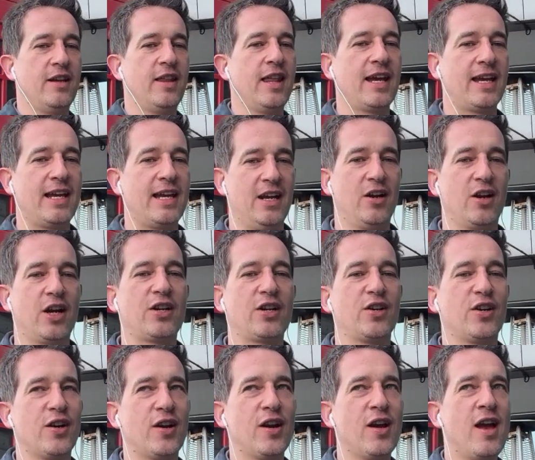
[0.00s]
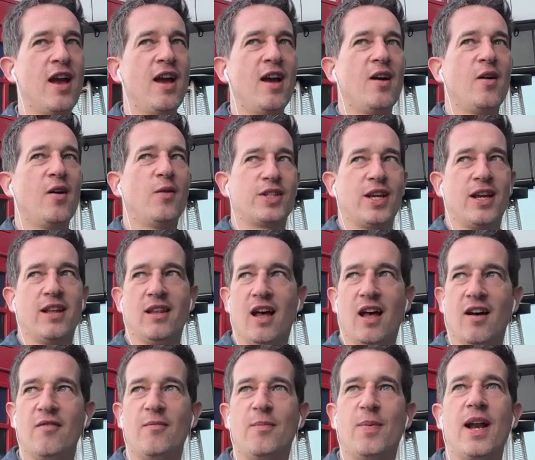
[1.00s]
that character, which I
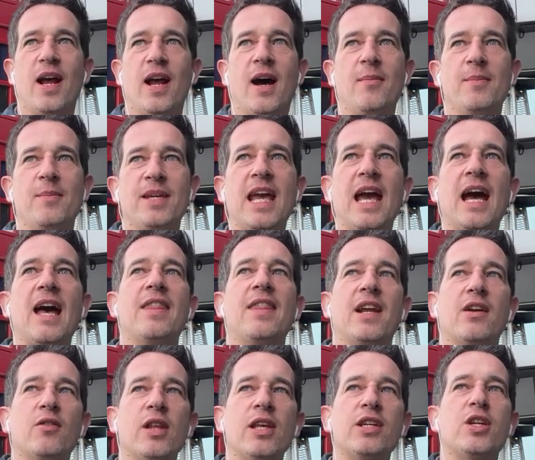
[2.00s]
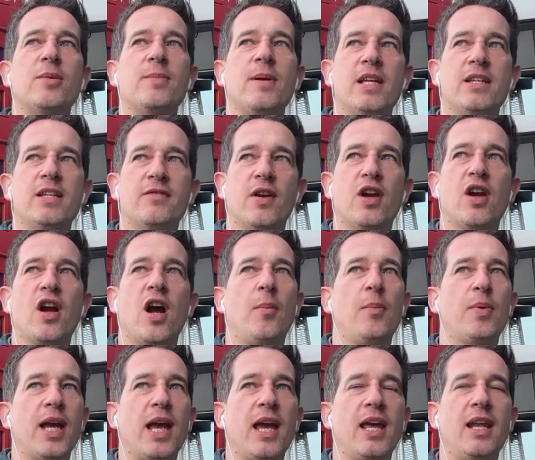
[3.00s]
love. But yeah, their relationship is very
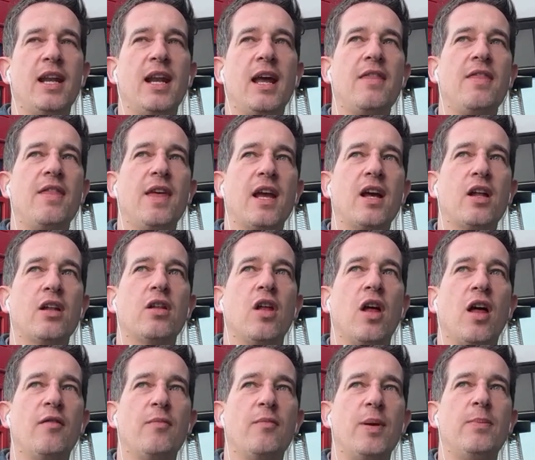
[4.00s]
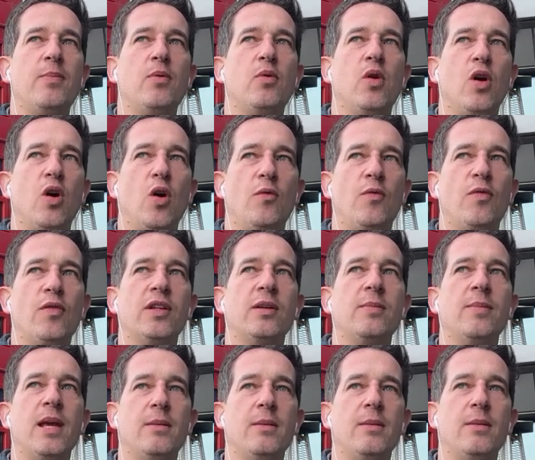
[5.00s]
complicated, and I think a lot of people will hopefully
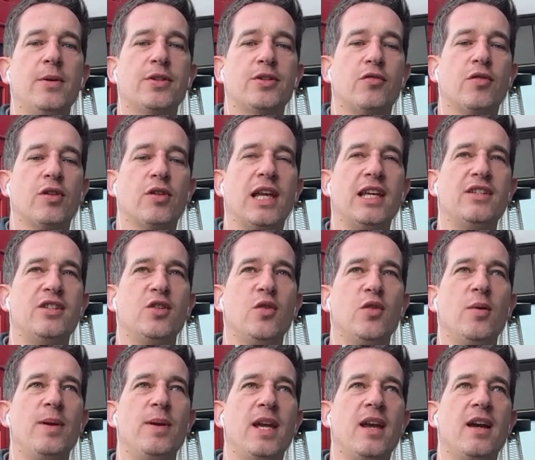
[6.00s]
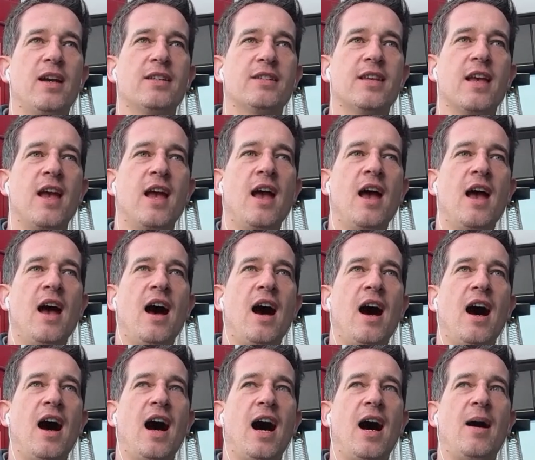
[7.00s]
be able to relate to it because
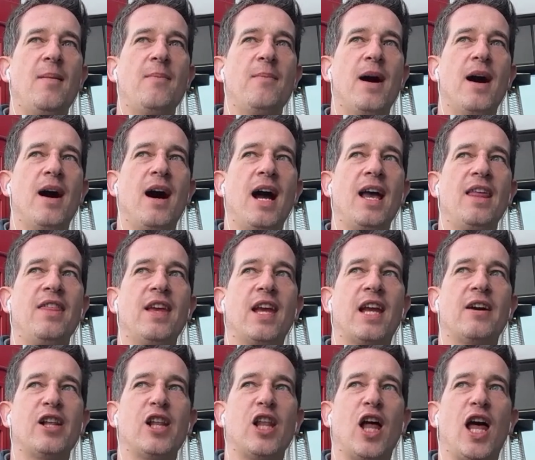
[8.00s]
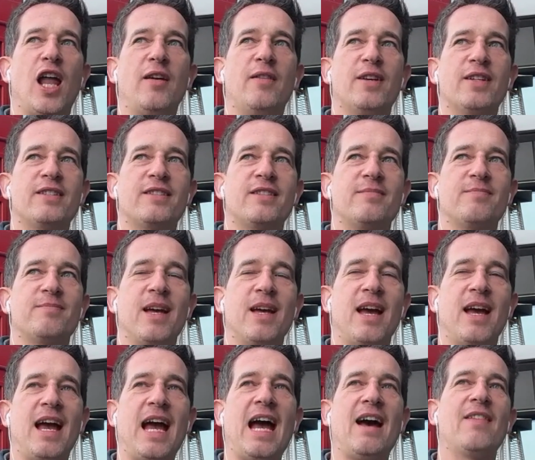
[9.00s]
I think a lot of us
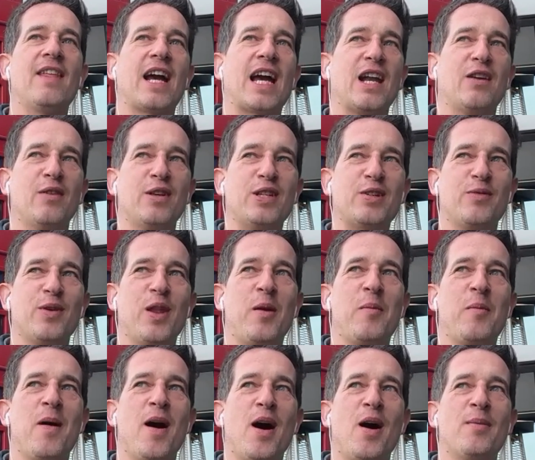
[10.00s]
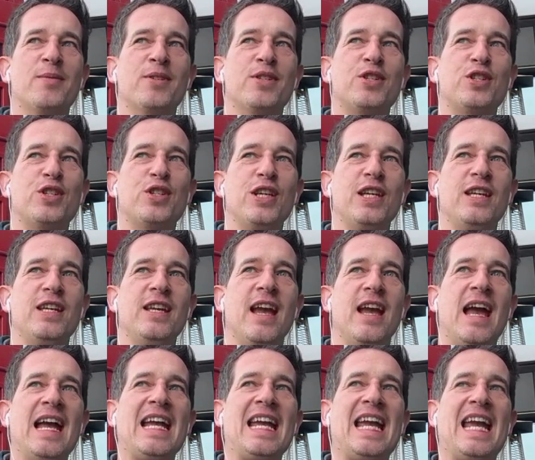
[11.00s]
have that kind of relationship with our moms. She
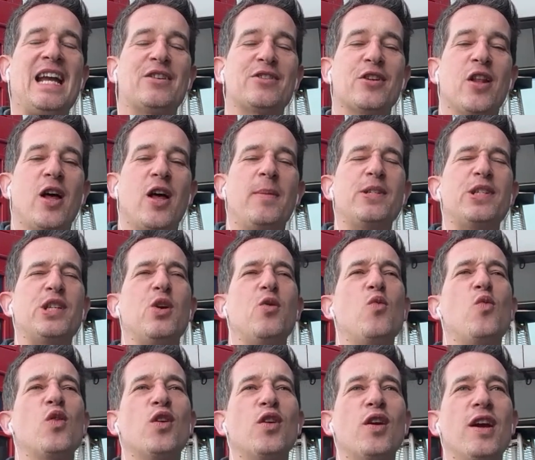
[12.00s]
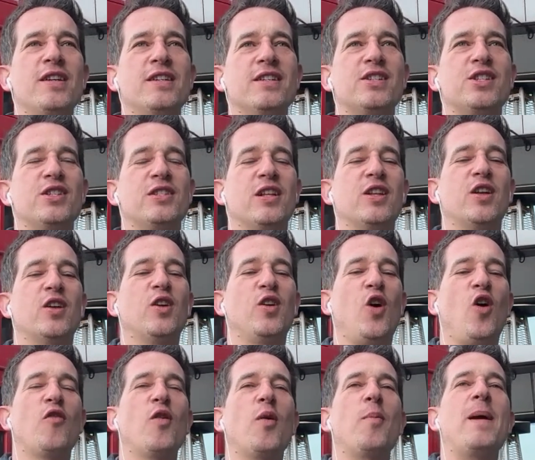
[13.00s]
cares a lot, but she worries, and she's a little
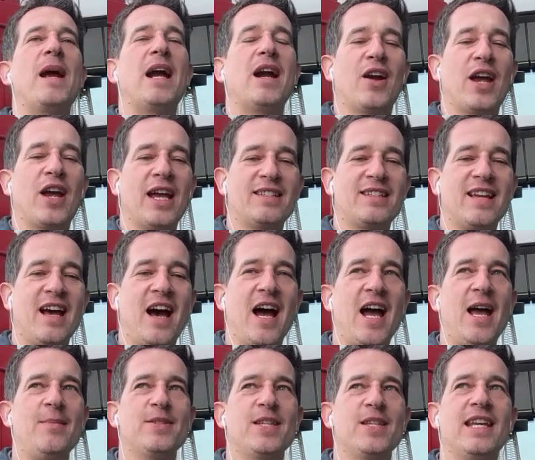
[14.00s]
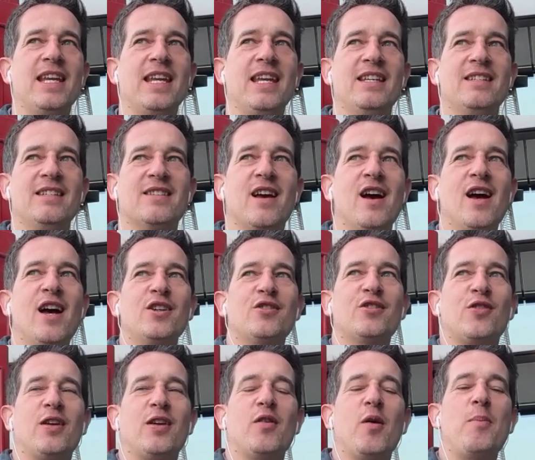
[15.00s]
overbearing at times, and he's
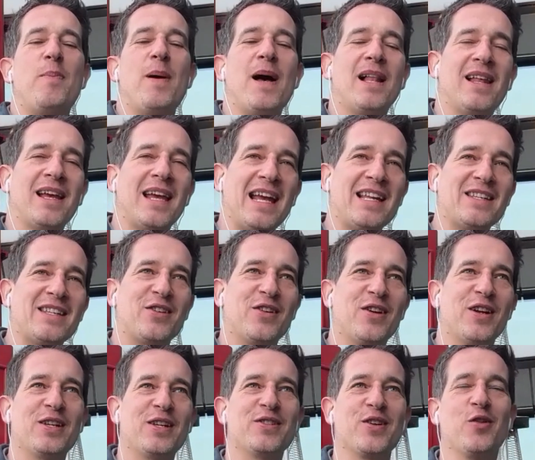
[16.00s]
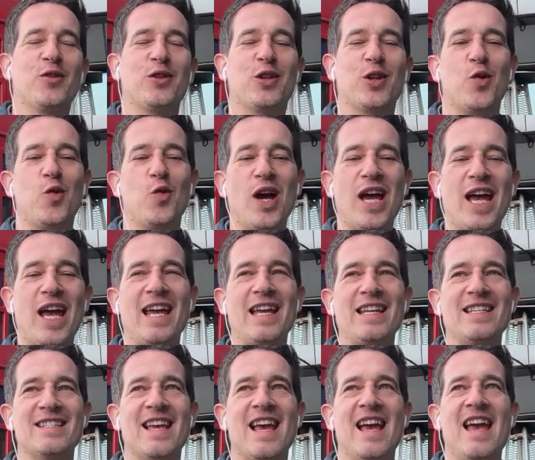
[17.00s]
trying to rebel against her in his own little
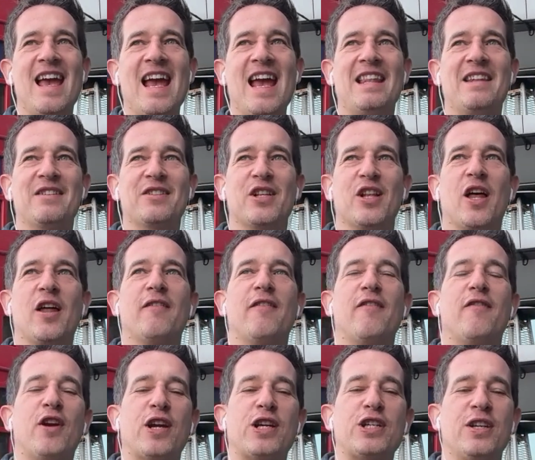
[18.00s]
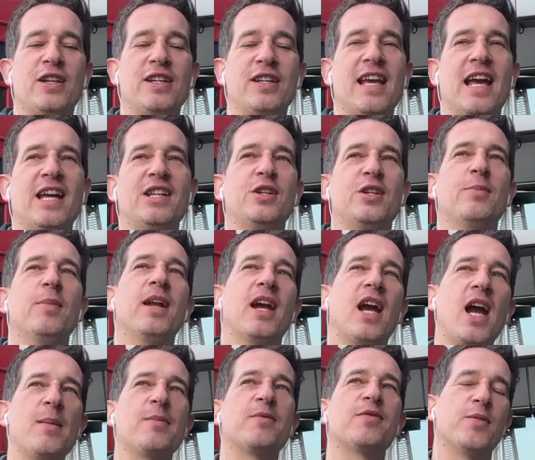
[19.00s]
ways. And there's a lot of friction and tension, but it
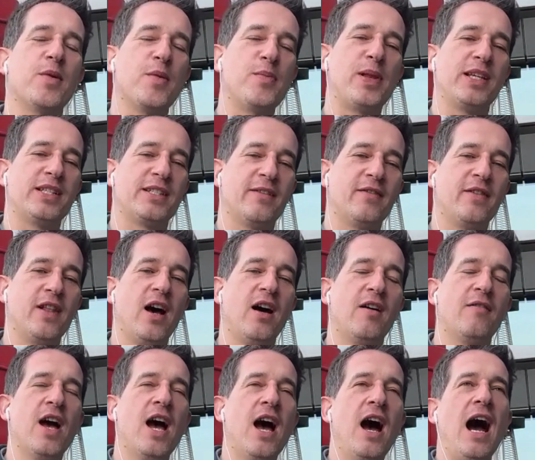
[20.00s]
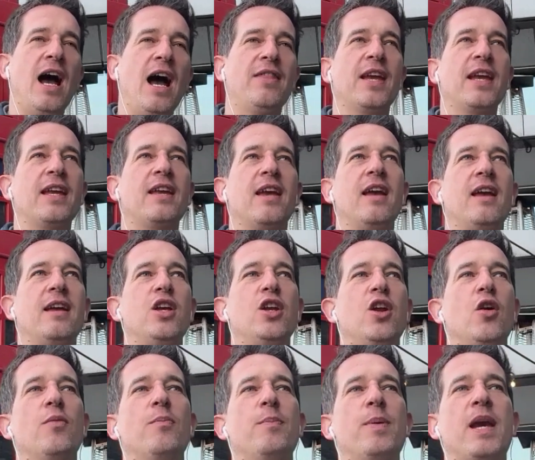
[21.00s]
comes from a place of love. I think,
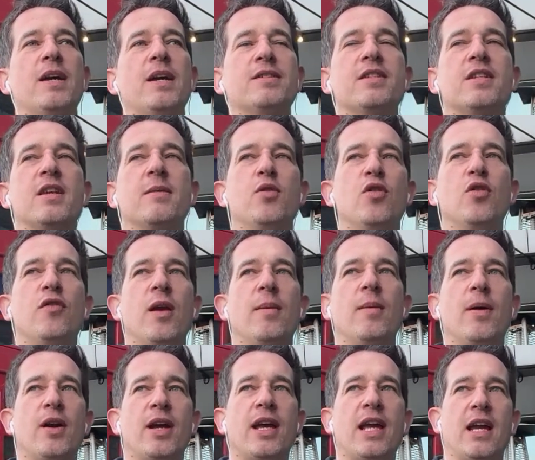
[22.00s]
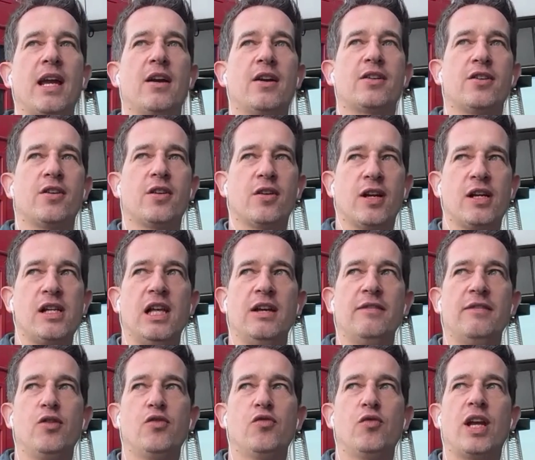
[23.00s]
because it's a movie about a character, Cliff,
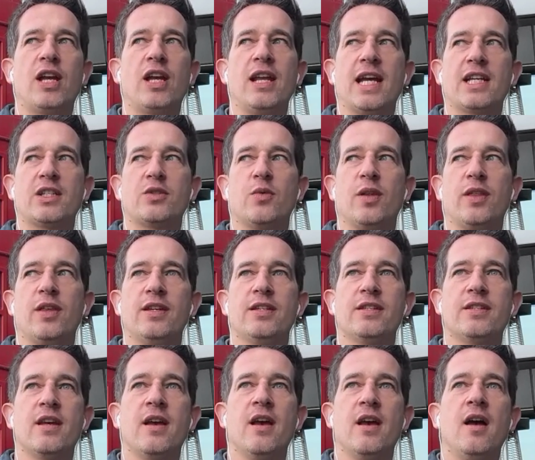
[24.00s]
who reconnects with his